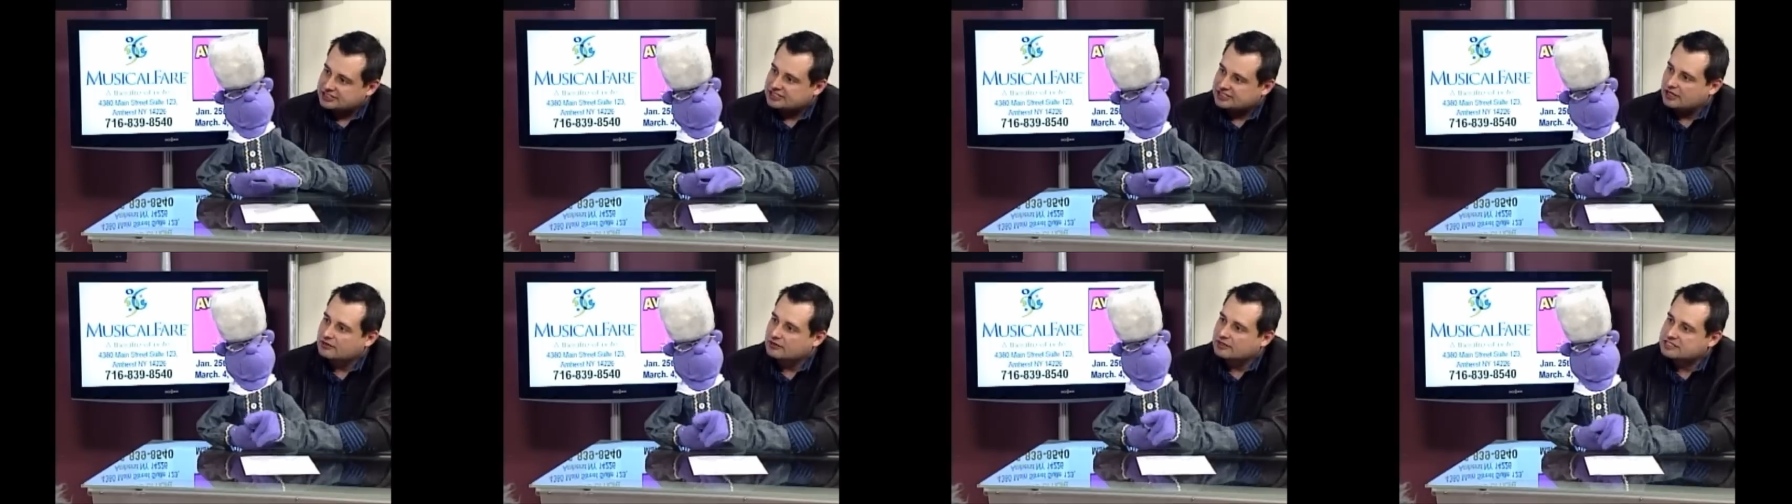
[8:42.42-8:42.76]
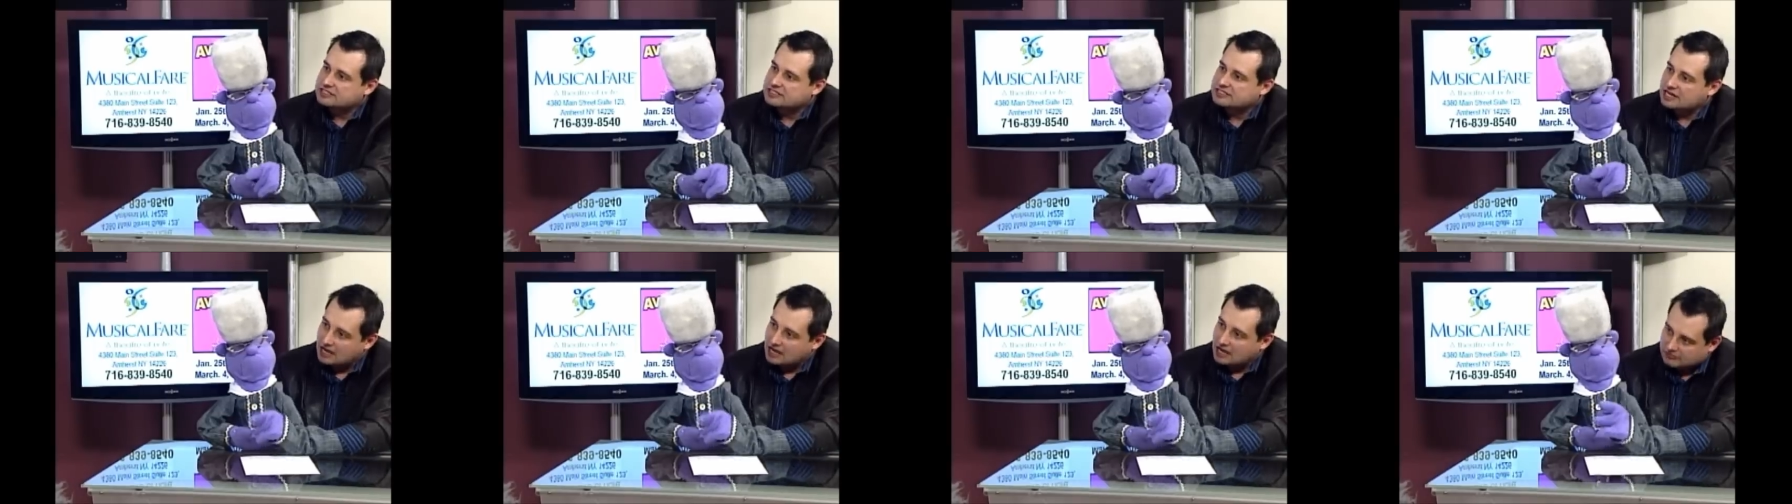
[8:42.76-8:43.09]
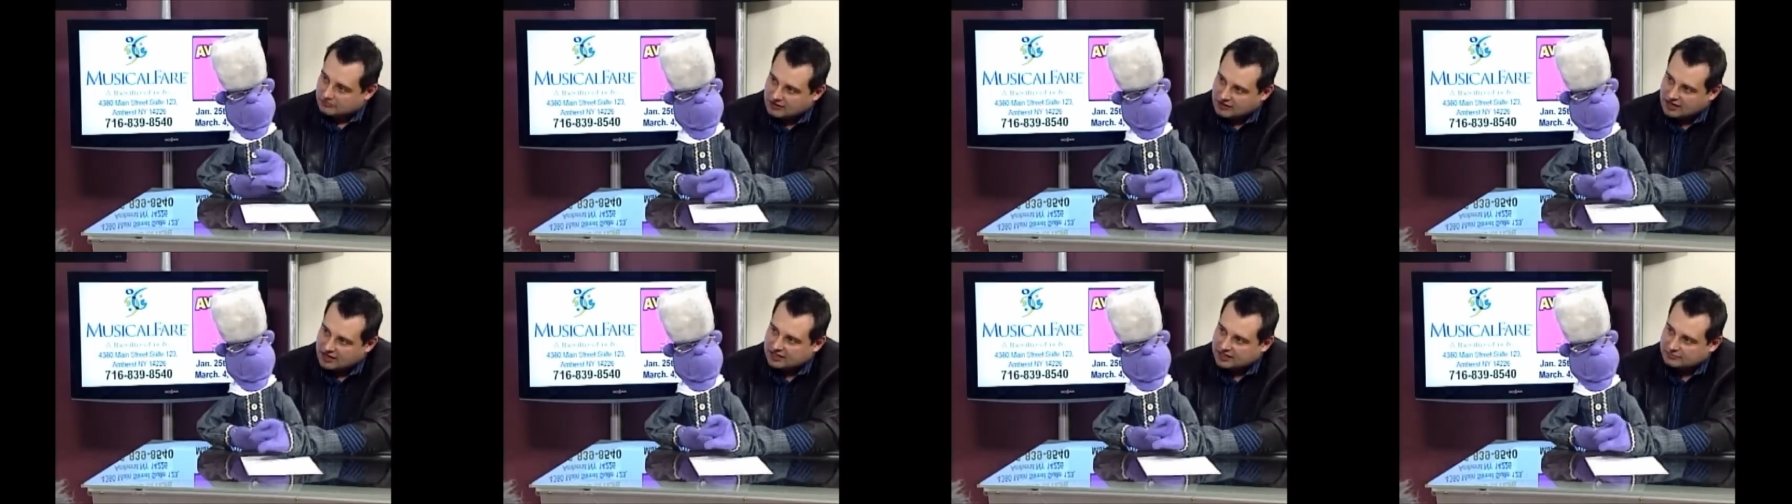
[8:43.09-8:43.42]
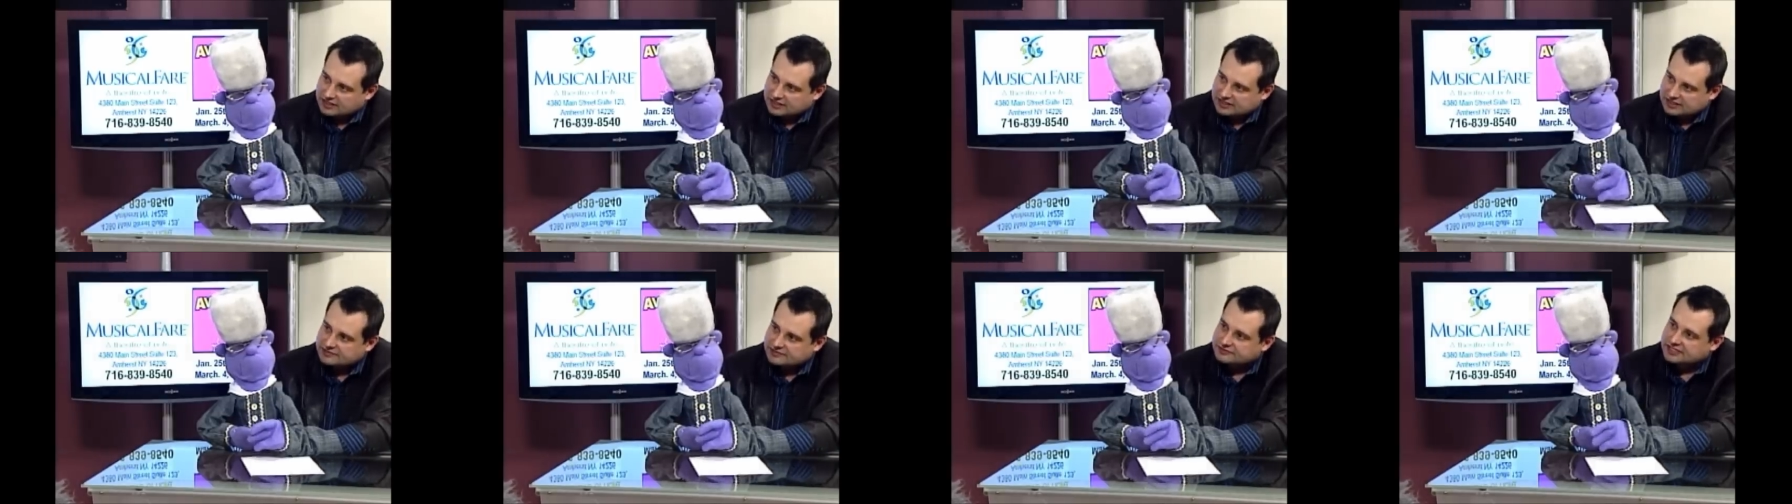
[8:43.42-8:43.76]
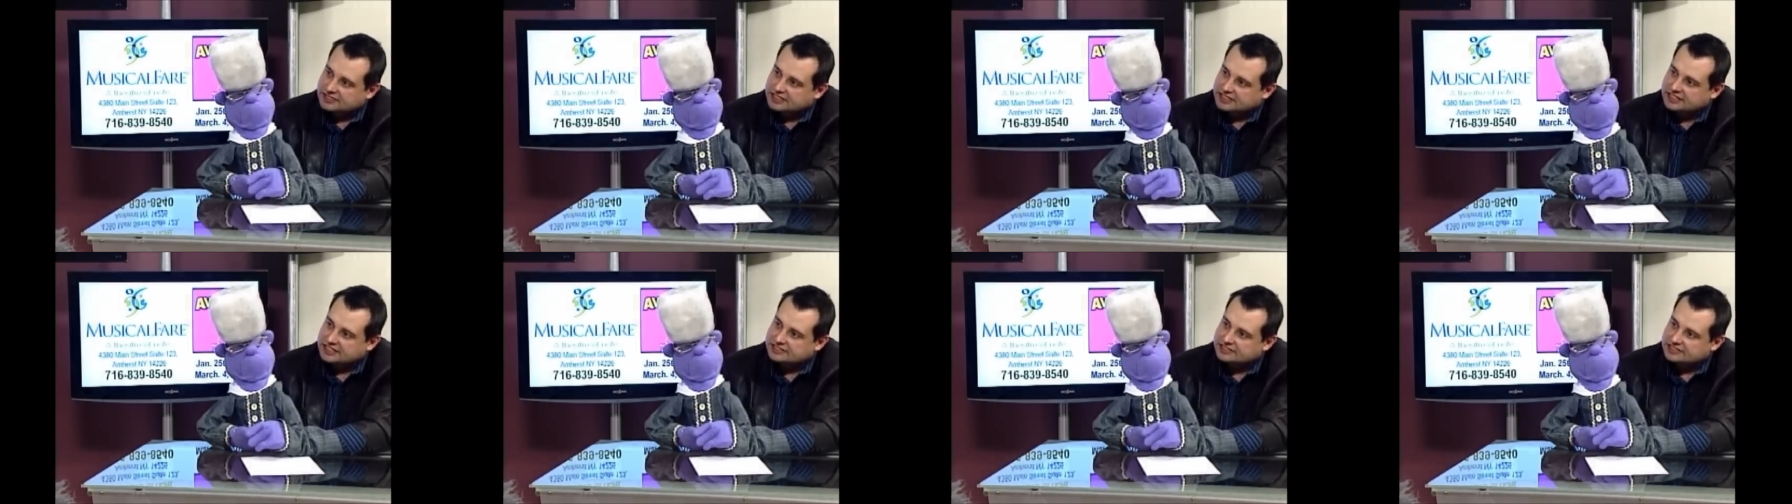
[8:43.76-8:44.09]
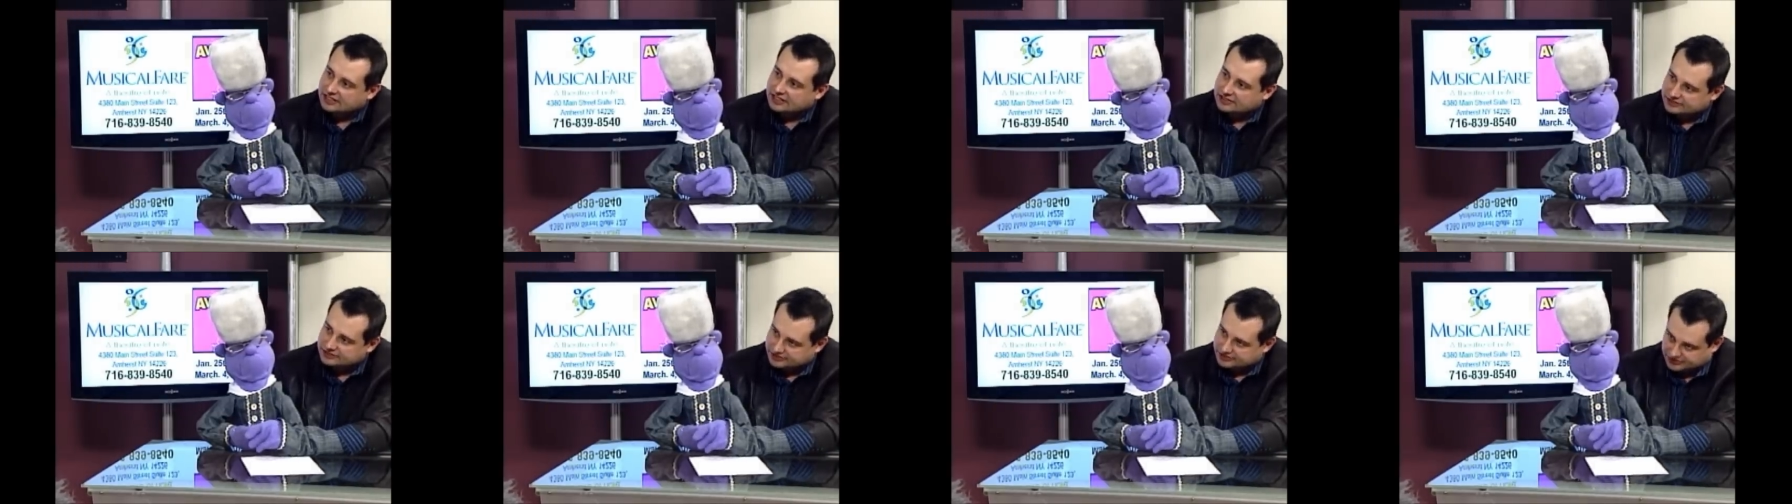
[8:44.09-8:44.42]
so it's not recommended for kids
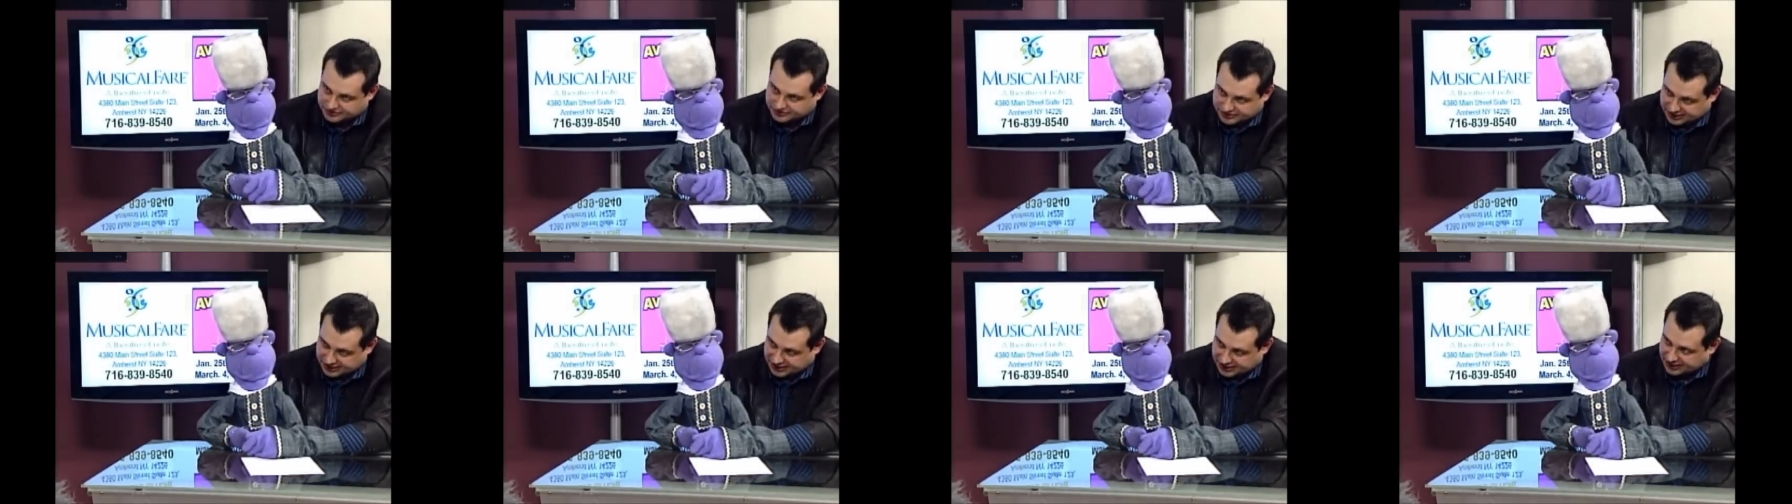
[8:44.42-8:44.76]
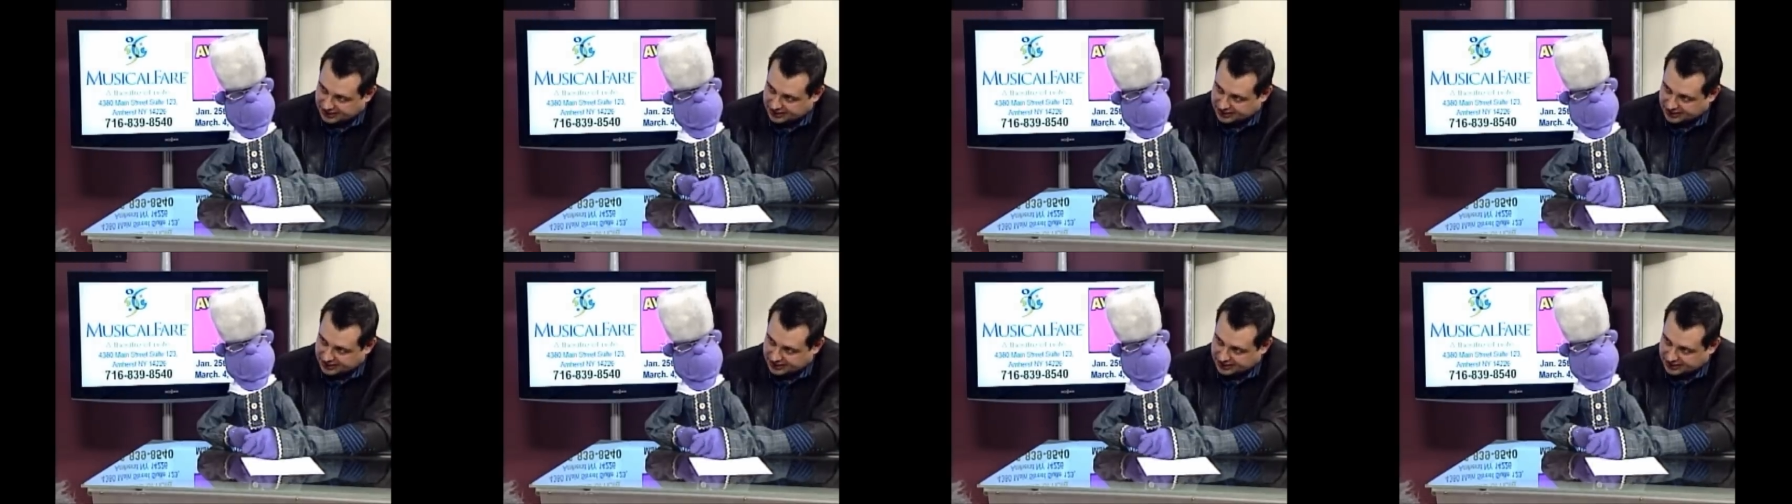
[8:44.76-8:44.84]
under 13.